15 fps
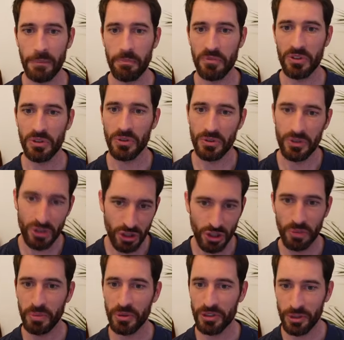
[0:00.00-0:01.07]
So
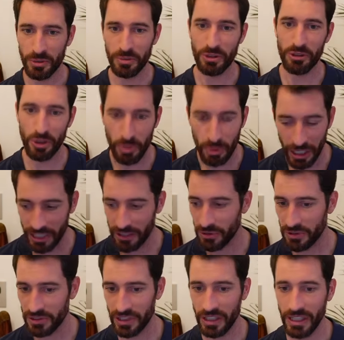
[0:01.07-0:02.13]
super
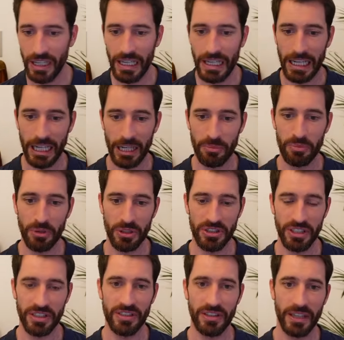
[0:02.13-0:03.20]
interesting
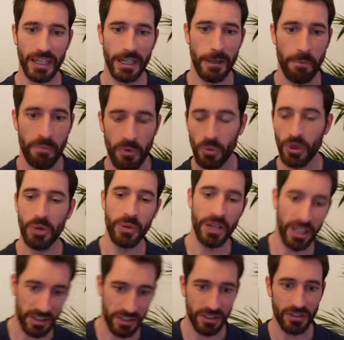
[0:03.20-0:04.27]
project where we
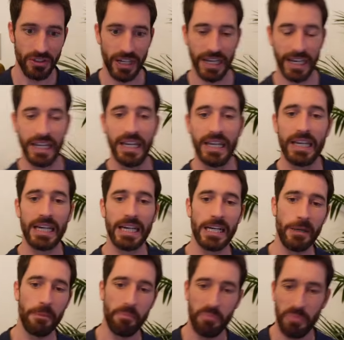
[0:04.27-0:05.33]
cut the drag
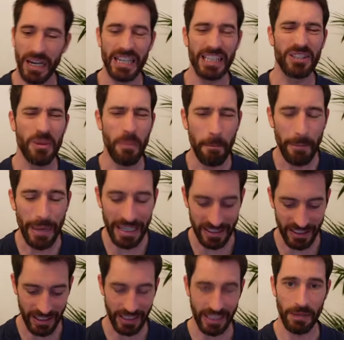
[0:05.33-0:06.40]
by a
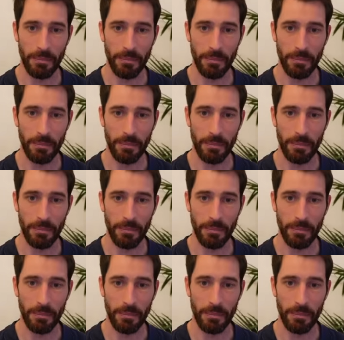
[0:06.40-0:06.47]
dramatic